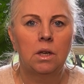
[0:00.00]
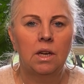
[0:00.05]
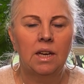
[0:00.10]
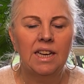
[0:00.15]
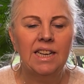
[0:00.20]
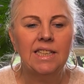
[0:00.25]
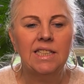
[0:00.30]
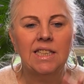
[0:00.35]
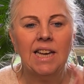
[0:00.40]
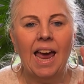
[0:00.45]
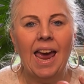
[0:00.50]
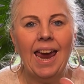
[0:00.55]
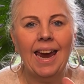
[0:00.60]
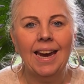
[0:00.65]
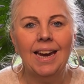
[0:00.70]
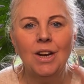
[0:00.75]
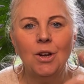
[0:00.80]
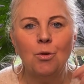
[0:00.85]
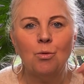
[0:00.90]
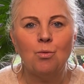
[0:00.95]
It's
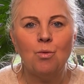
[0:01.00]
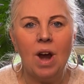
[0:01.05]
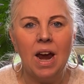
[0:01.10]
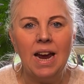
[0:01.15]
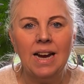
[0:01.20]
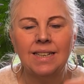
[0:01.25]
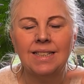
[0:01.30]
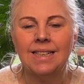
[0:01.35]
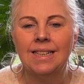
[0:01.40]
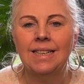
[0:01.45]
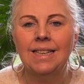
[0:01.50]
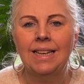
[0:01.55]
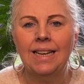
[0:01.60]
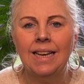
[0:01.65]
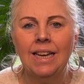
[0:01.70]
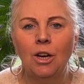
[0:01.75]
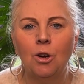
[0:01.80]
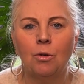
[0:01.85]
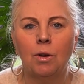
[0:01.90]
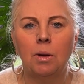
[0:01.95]
hanging around and
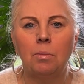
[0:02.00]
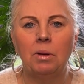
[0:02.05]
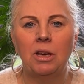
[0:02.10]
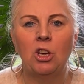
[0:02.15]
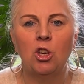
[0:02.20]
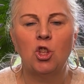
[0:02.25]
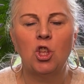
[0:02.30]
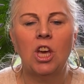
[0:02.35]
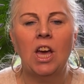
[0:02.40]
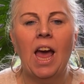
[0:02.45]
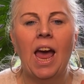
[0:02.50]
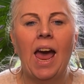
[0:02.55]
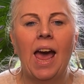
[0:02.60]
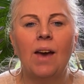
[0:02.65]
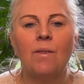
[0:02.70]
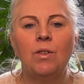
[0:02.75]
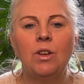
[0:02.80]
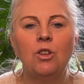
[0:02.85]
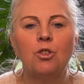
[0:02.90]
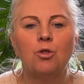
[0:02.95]
lingering because you
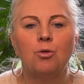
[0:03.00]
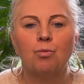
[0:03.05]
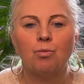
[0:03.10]
haven't